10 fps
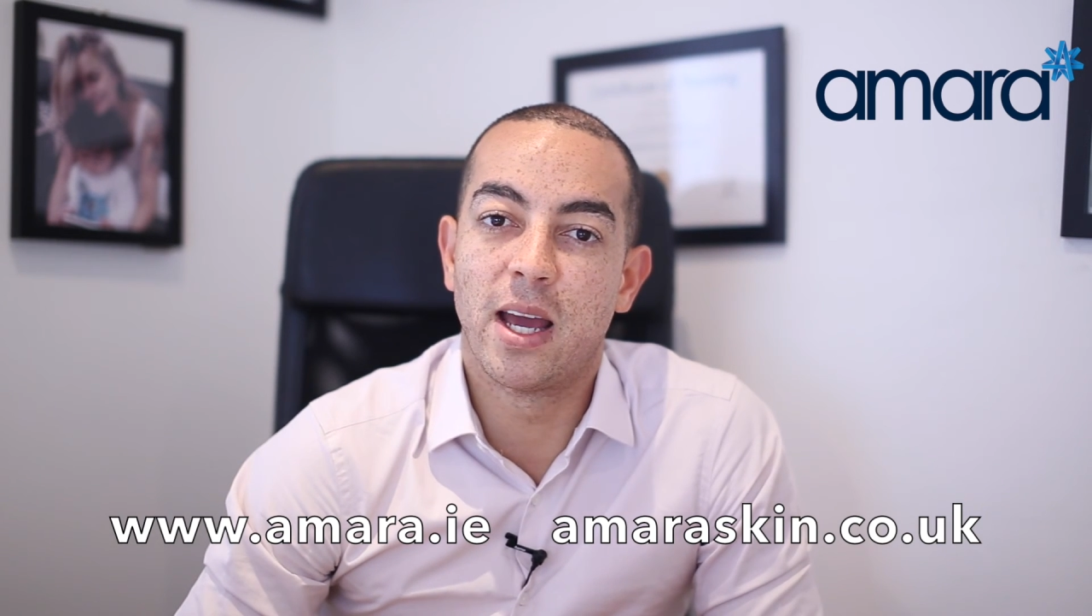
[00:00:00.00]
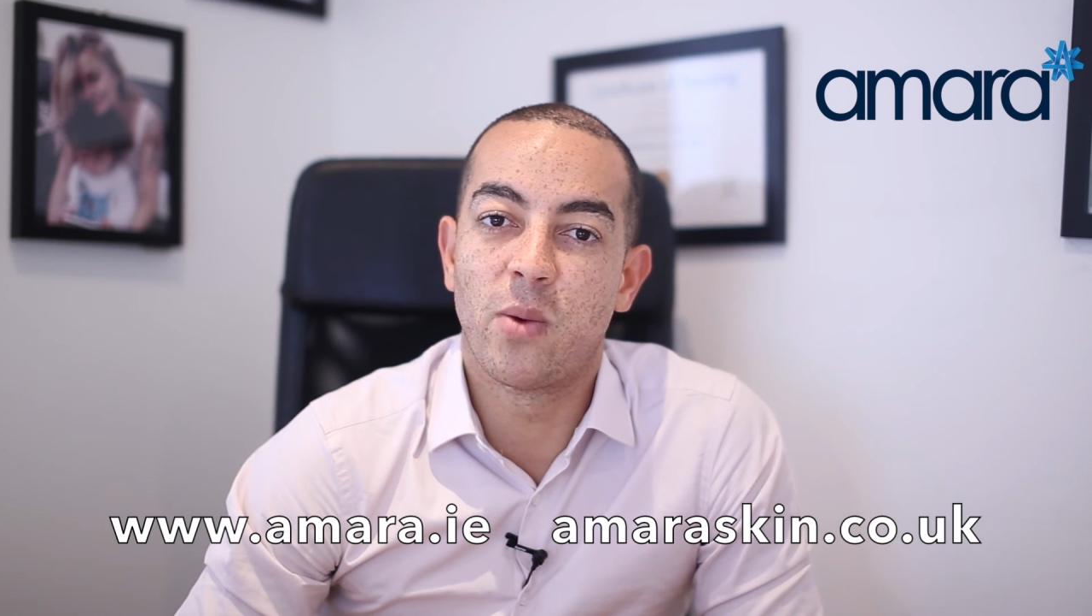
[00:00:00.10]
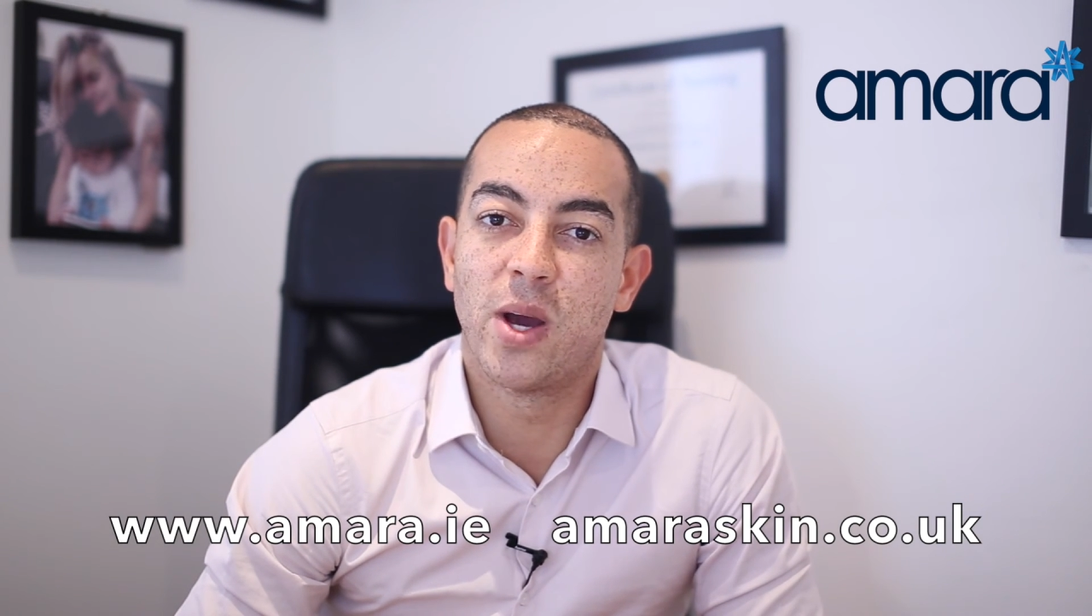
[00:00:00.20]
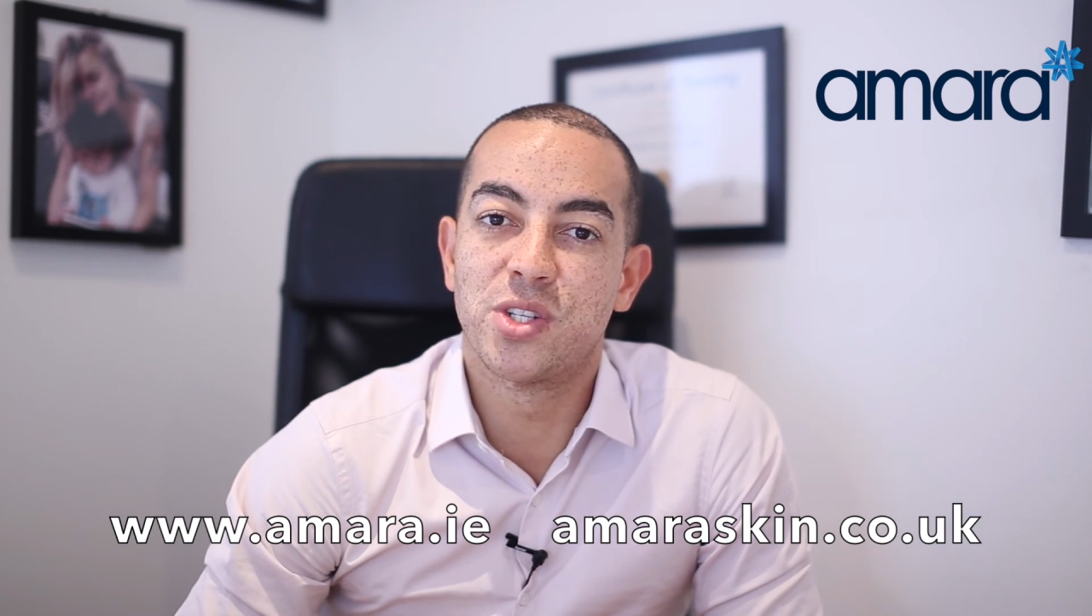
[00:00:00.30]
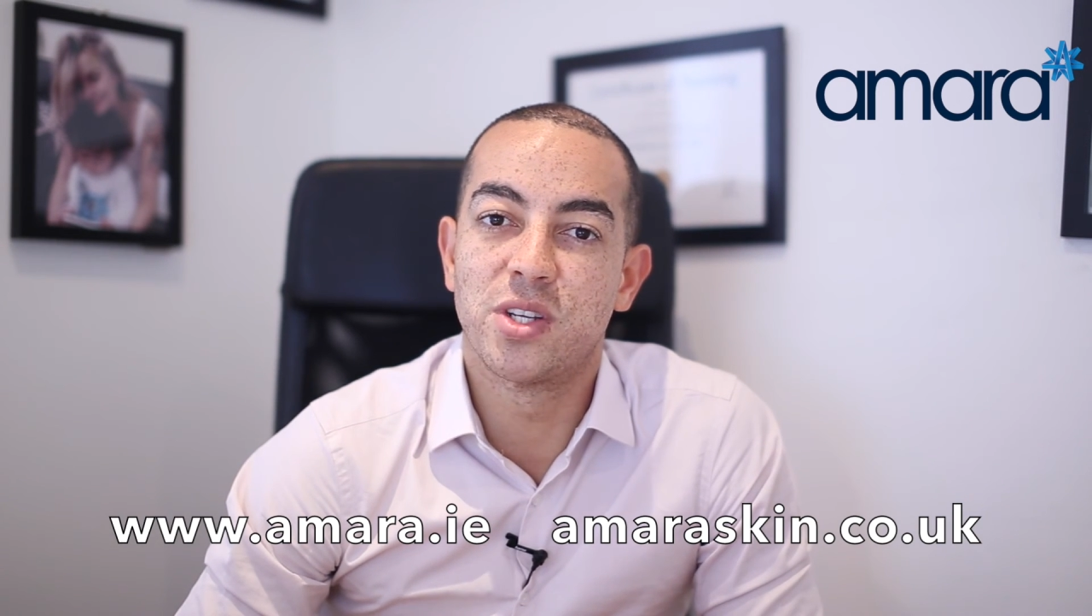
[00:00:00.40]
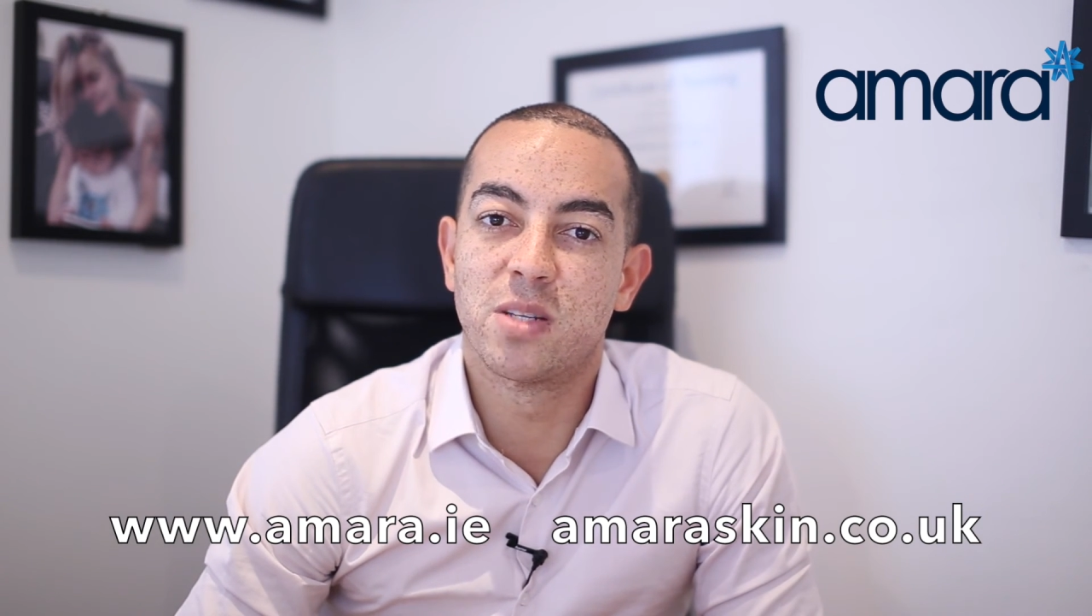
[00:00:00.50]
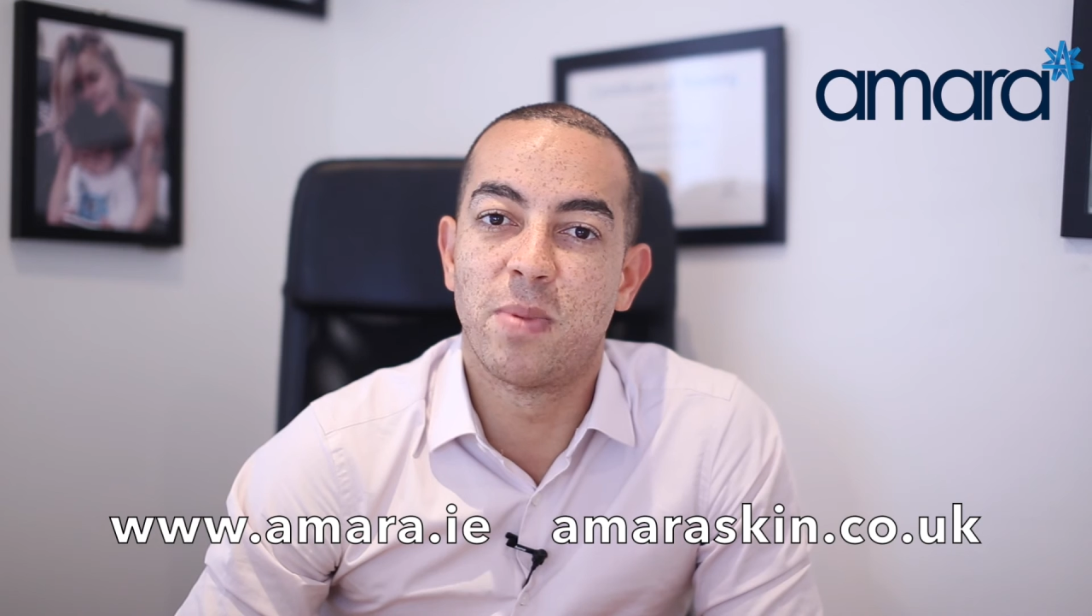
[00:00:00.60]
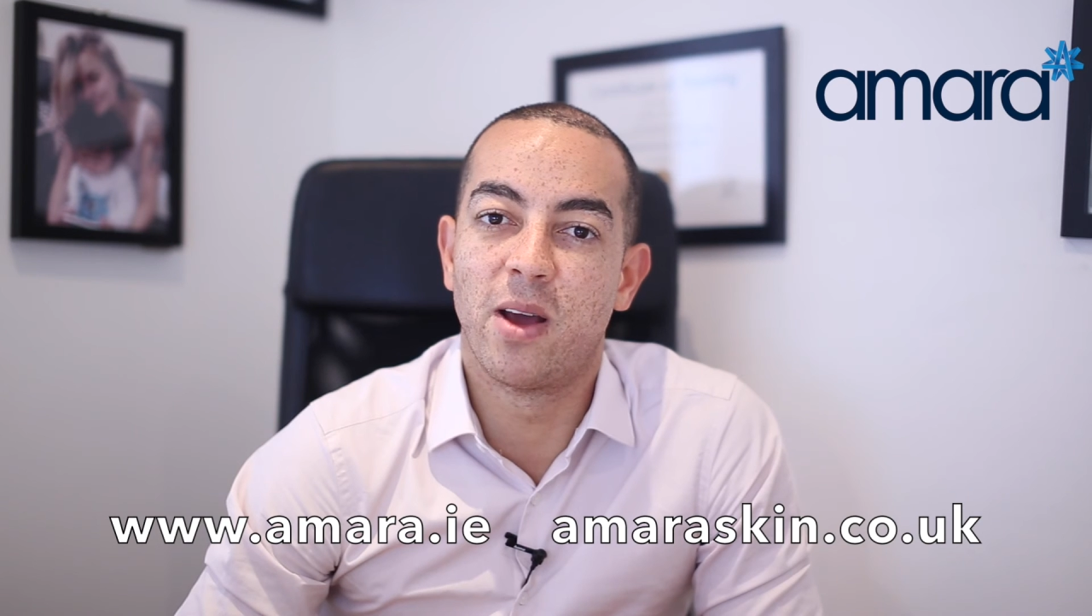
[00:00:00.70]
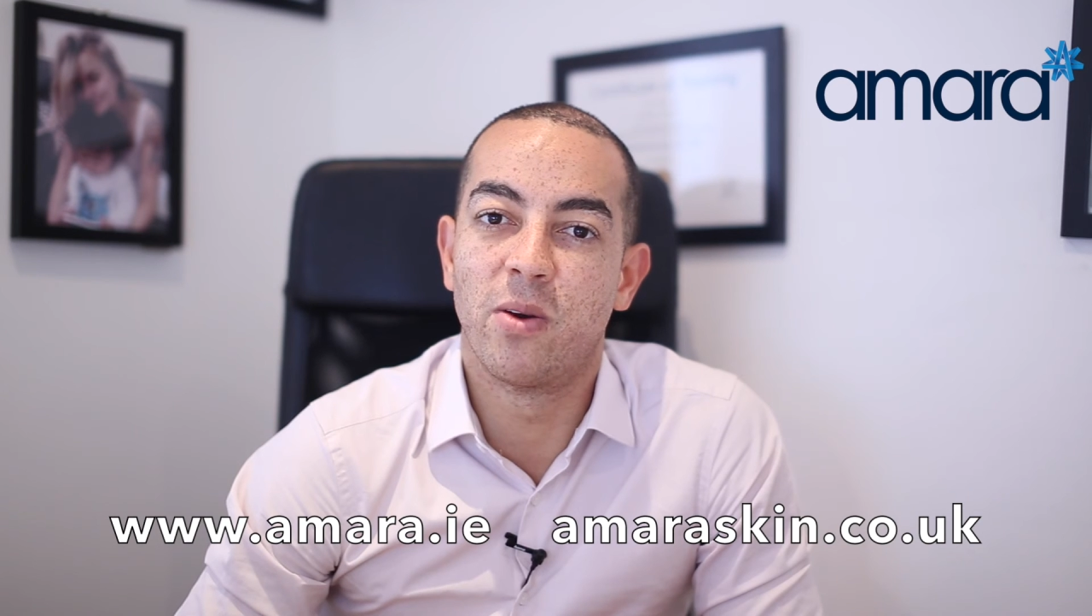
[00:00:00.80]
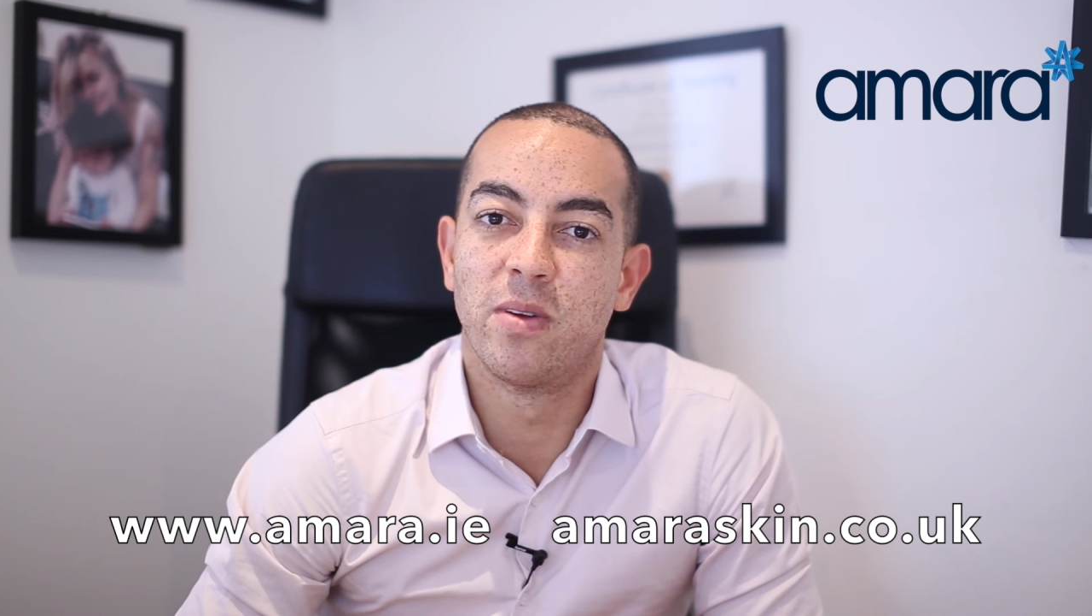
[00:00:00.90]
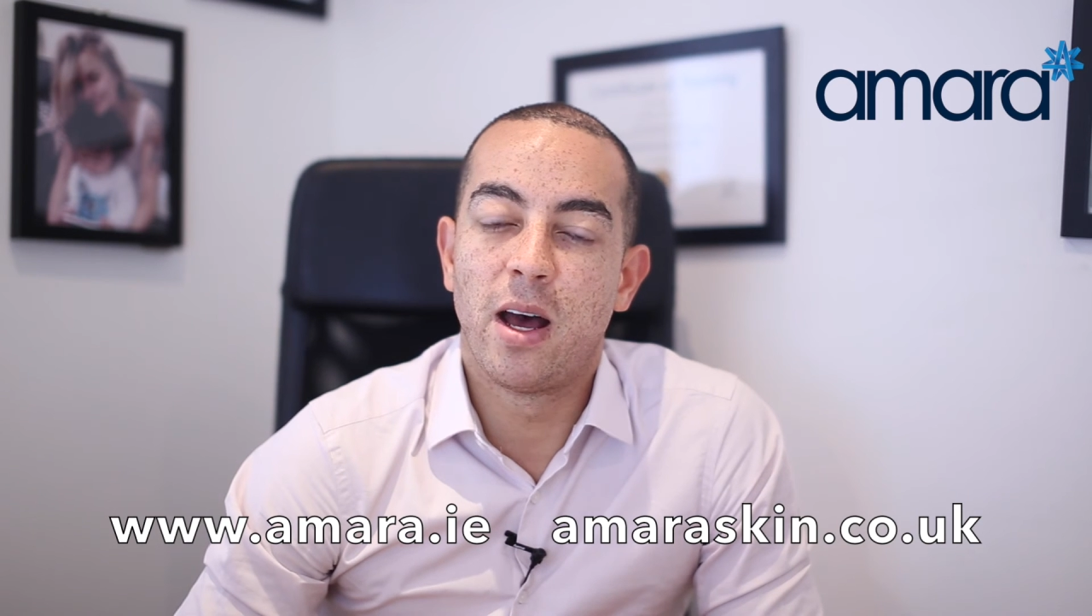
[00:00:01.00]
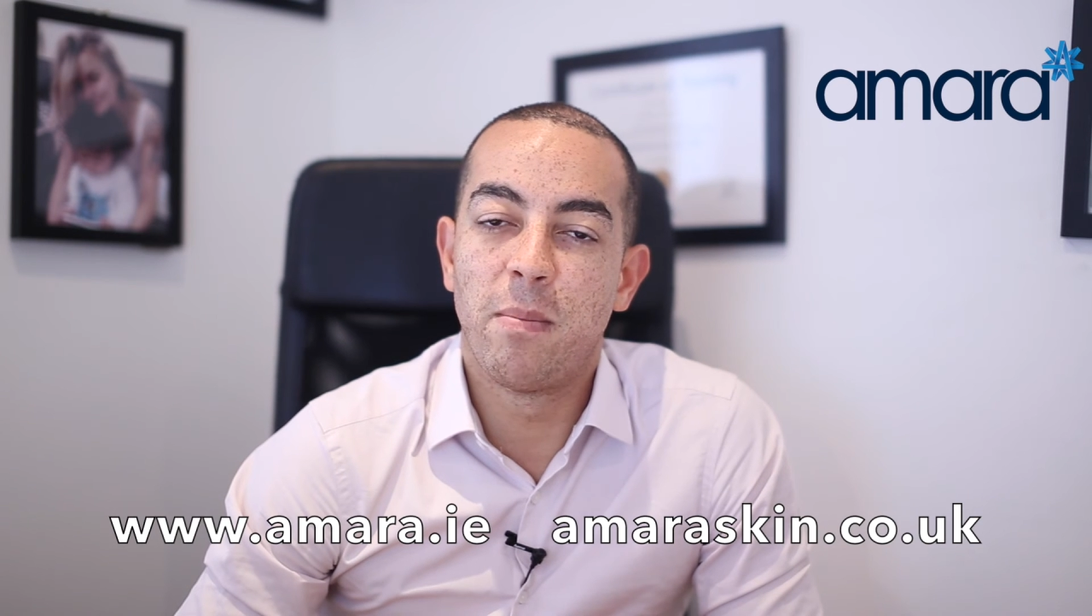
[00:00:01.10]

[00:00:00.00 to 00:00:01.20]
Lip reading: and questions below.